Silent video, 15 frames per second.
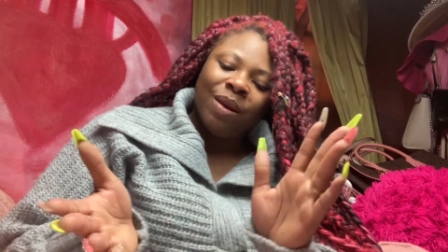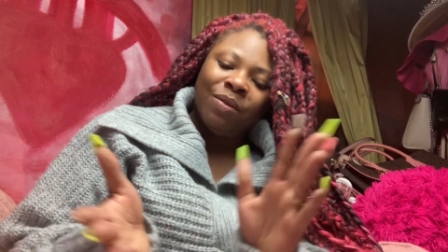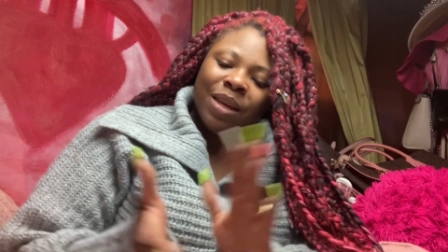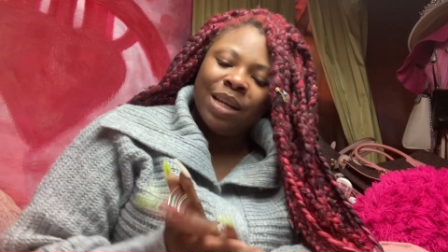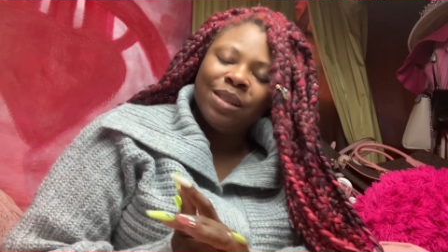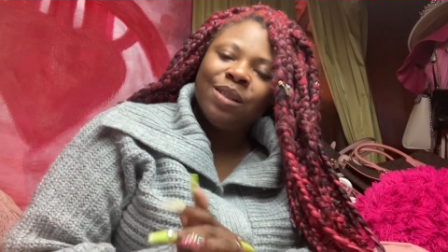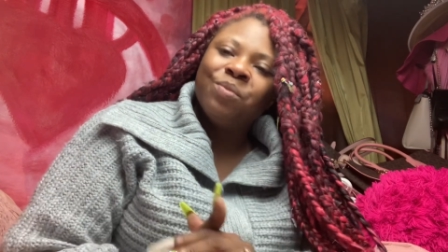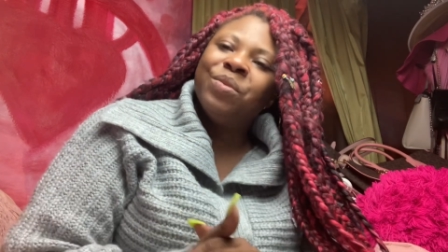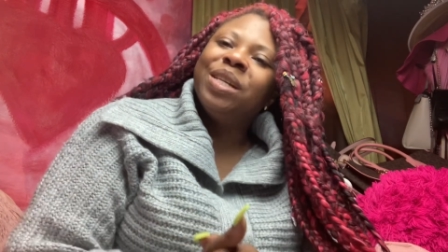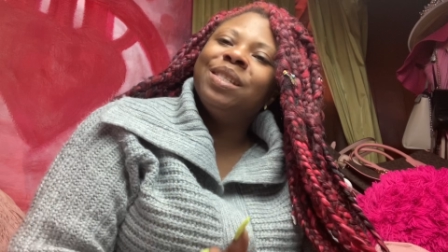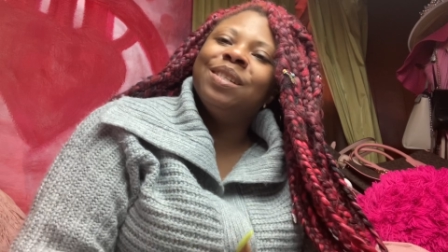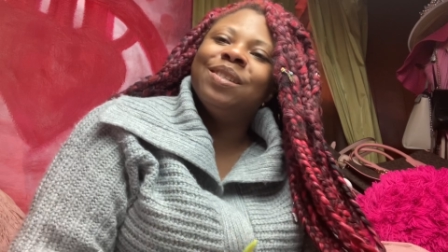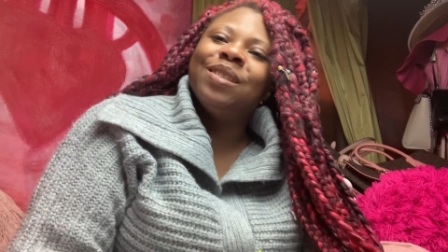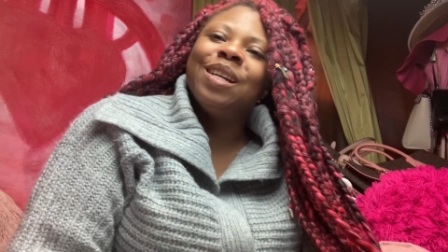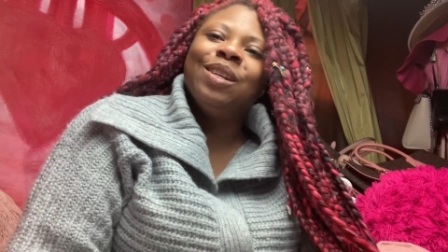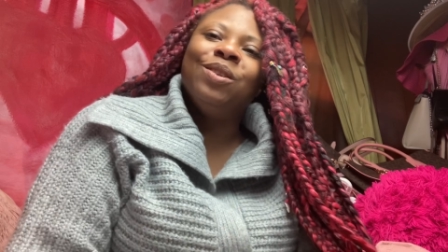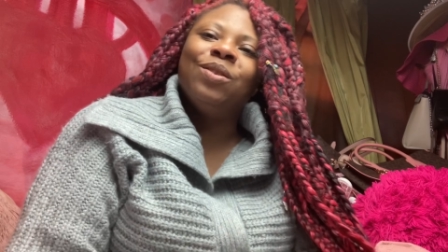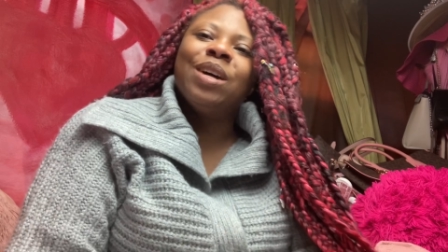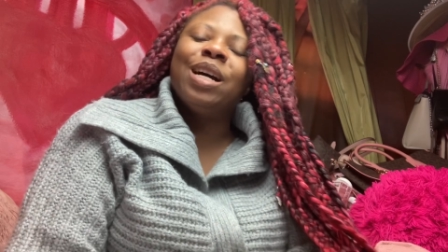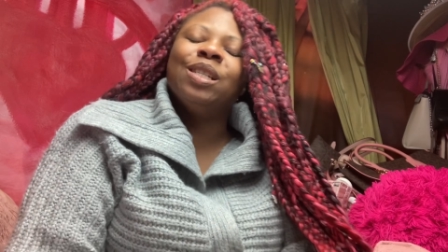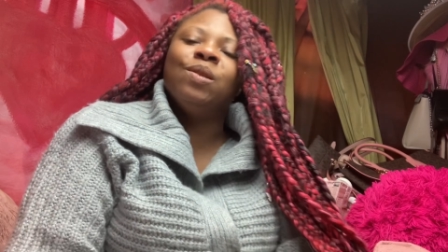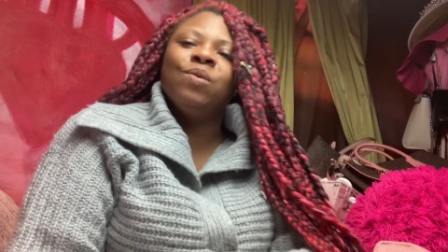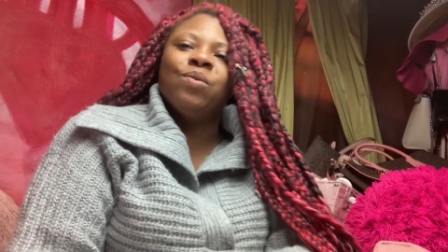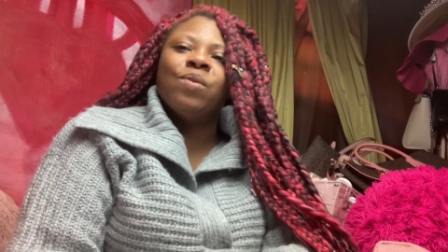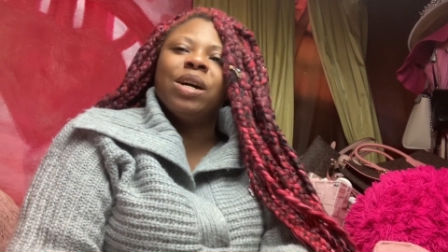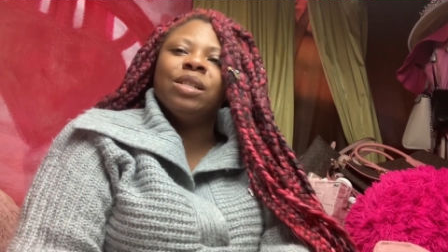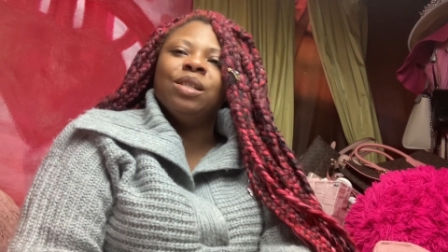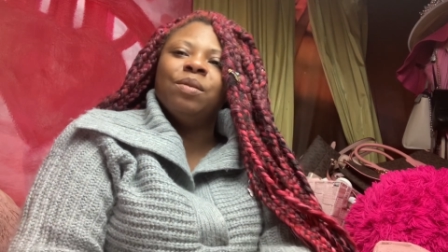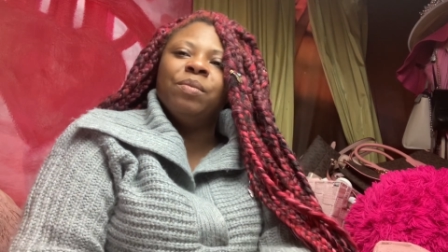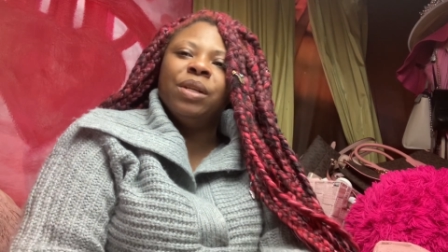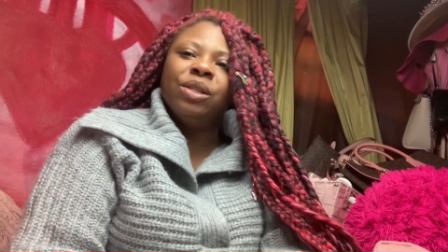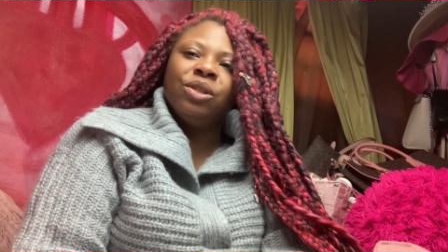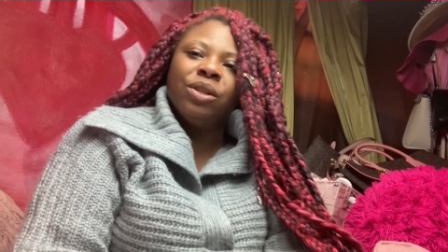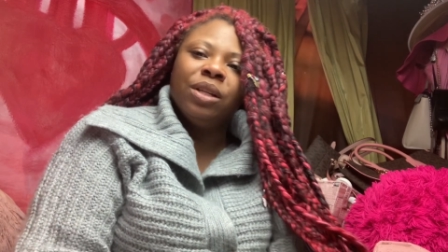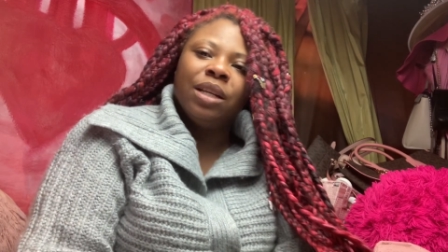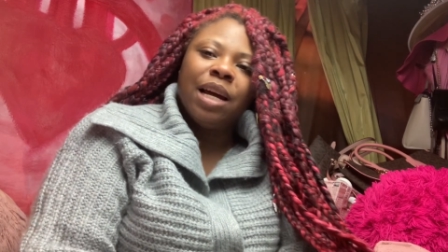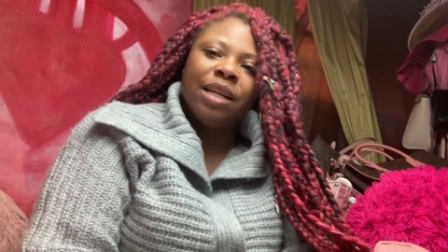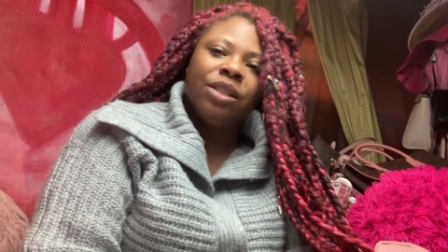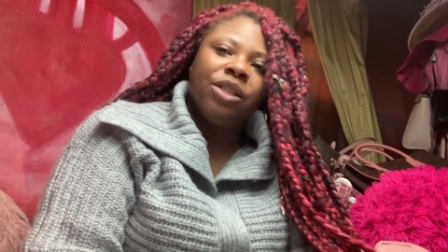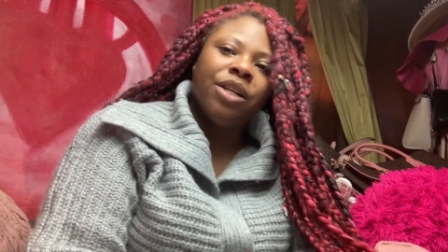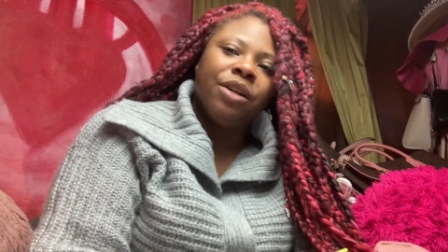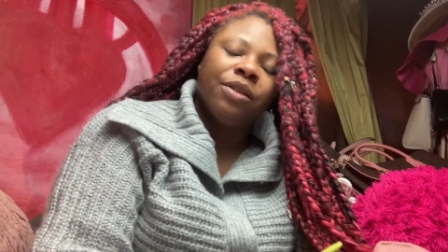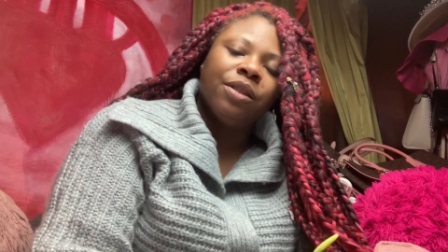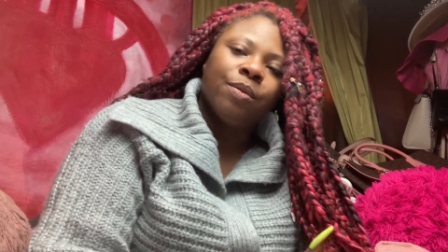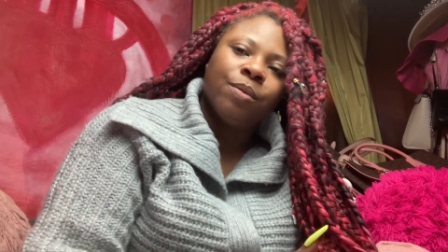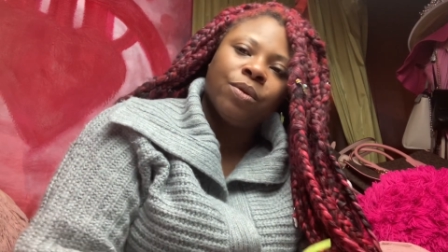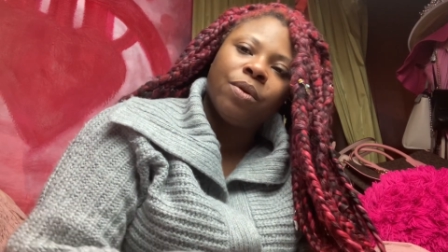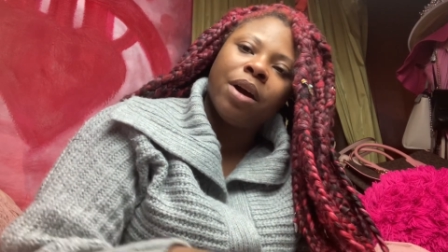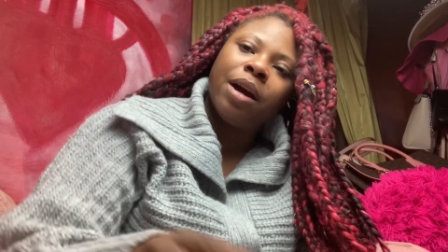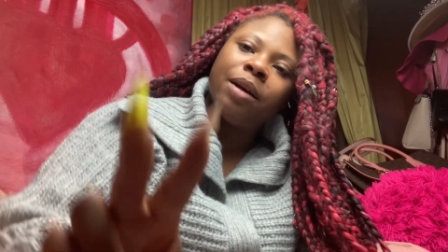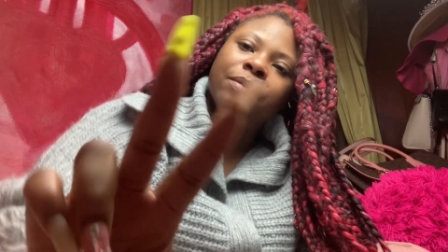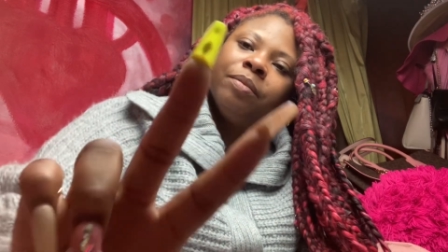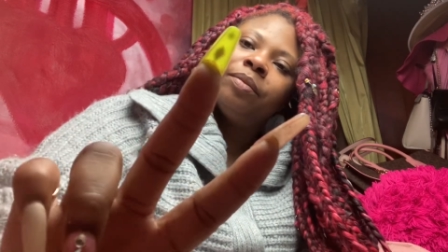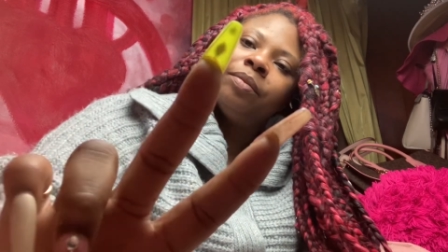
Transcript: That's the message. Thank you guys for watching. Be sure to like, share, and subscribe.